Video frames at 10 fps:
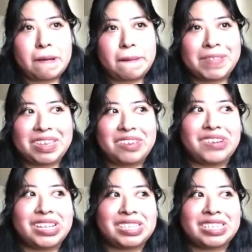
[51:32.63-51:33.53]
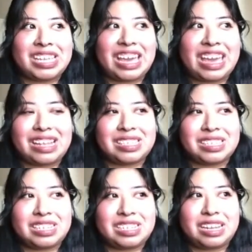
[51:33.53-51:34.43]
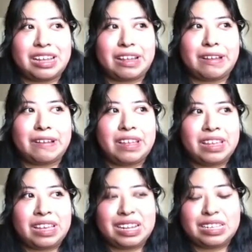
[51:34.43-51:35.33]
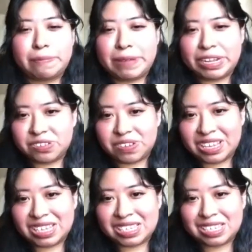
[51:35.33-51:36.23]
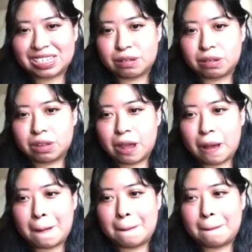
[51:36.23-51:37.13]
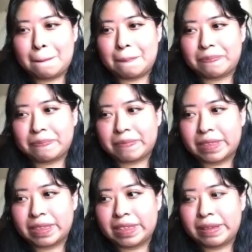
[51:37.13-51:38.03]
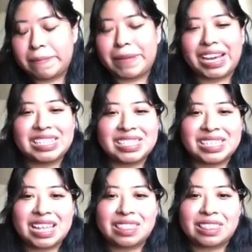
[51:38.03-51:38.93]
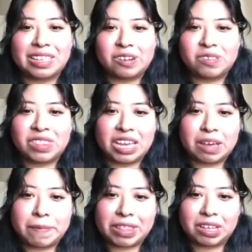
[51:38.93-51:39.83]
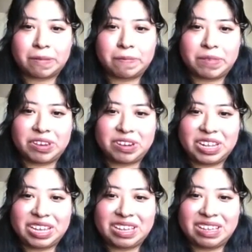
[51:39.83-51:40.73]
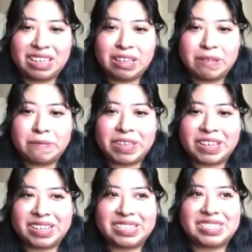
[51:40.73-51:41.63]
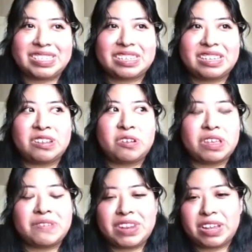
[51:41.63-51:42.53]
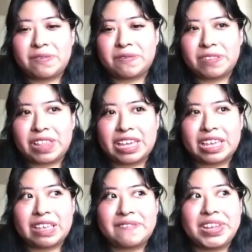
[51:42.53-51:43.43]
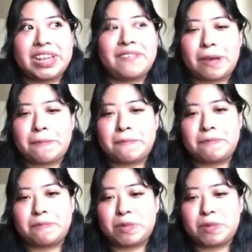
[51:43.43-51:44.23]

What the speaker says: the USA has such a individualist mindset that they don't think about the community. Because, you know, even if I'm